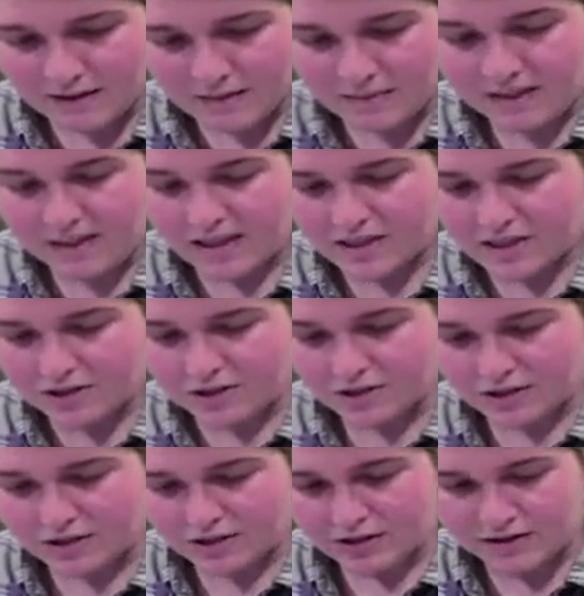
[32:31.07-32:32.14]
But that's
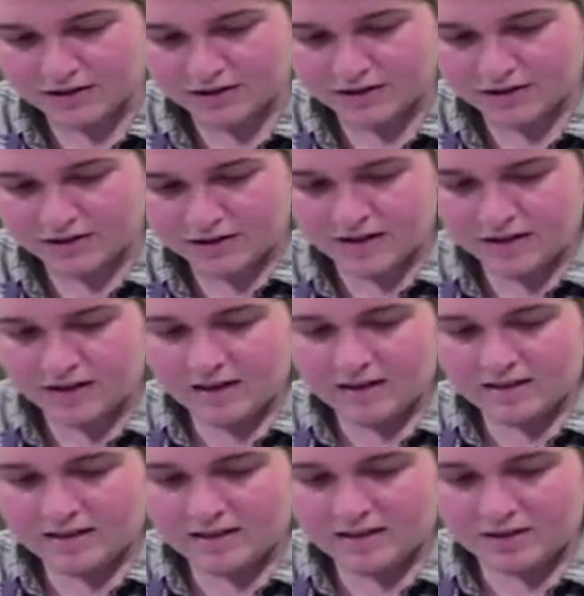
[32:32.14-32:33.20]
good.
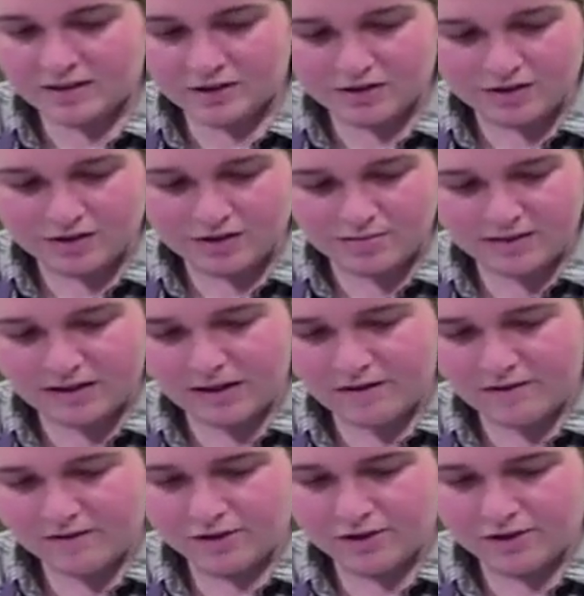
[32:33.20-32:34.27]
That's good because when they're
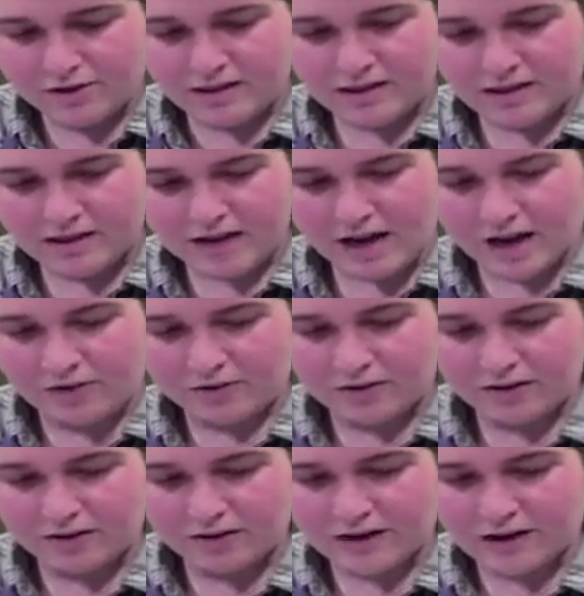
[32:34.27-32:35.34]
reducing
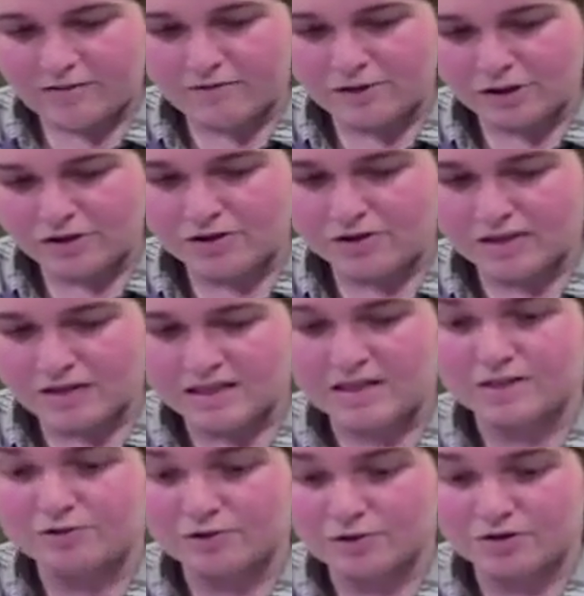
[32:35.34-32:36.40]
down, it reduces
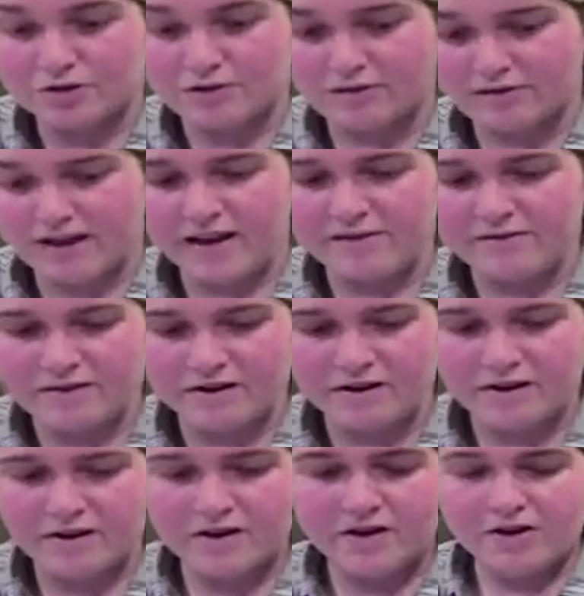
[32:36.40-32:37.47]
down also the flavor,
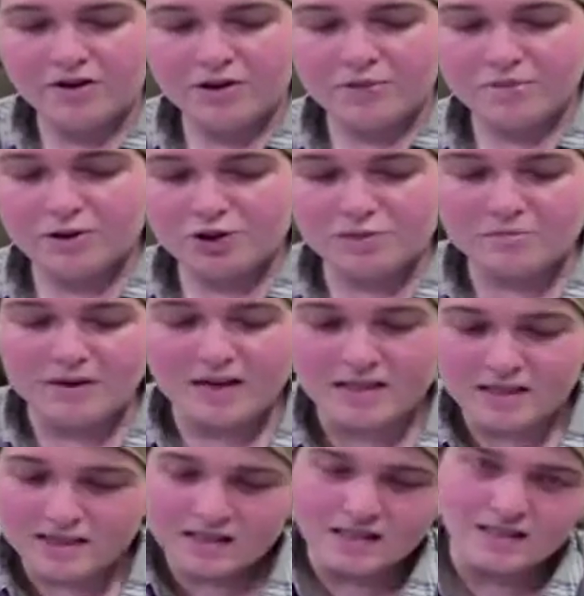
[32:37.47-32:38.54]
which
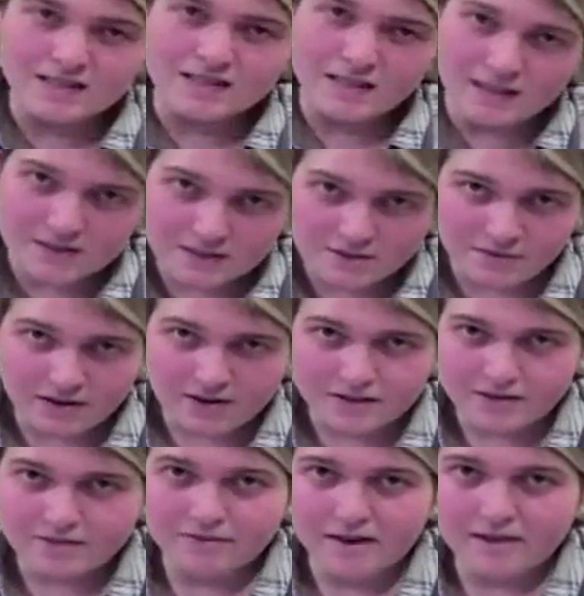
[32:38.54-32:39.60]
means it intensifies
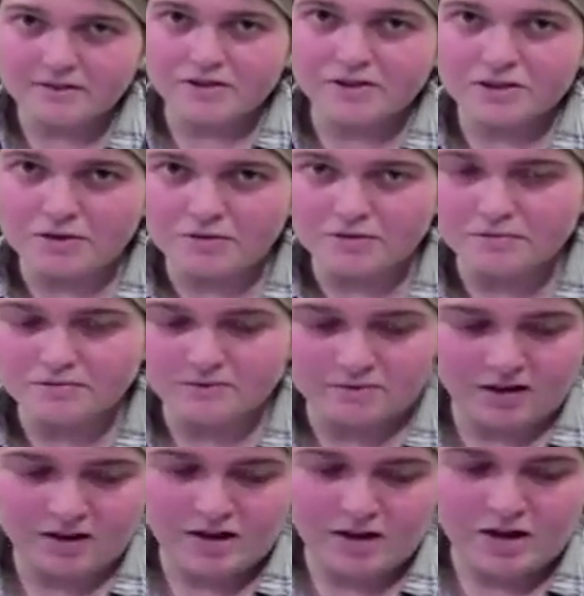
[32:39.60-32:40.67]
the flavor. So
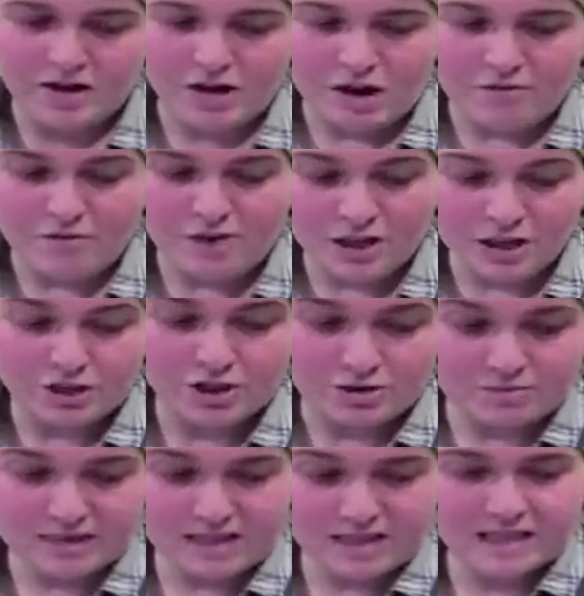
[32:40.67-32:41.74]
a
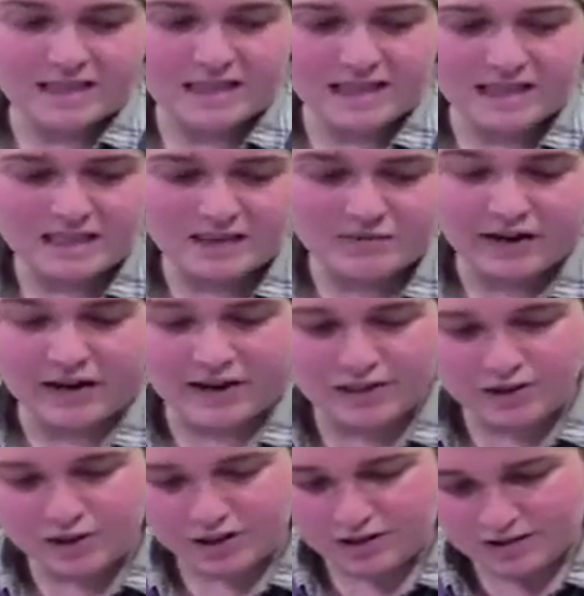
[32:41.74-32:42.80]
reduction means an
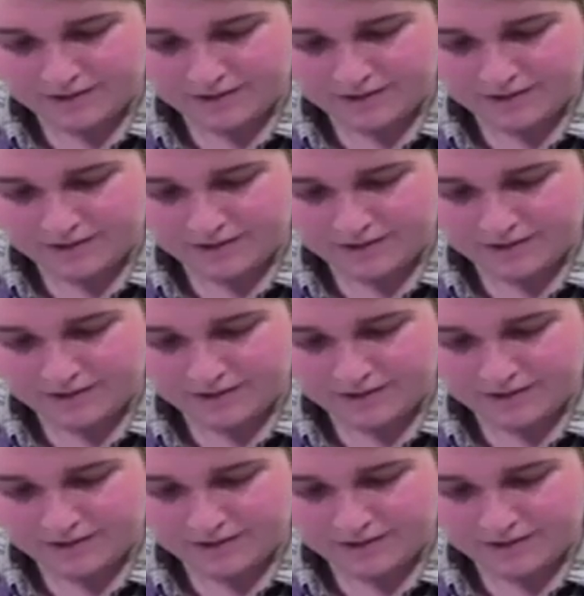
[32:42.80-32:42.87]
intensification.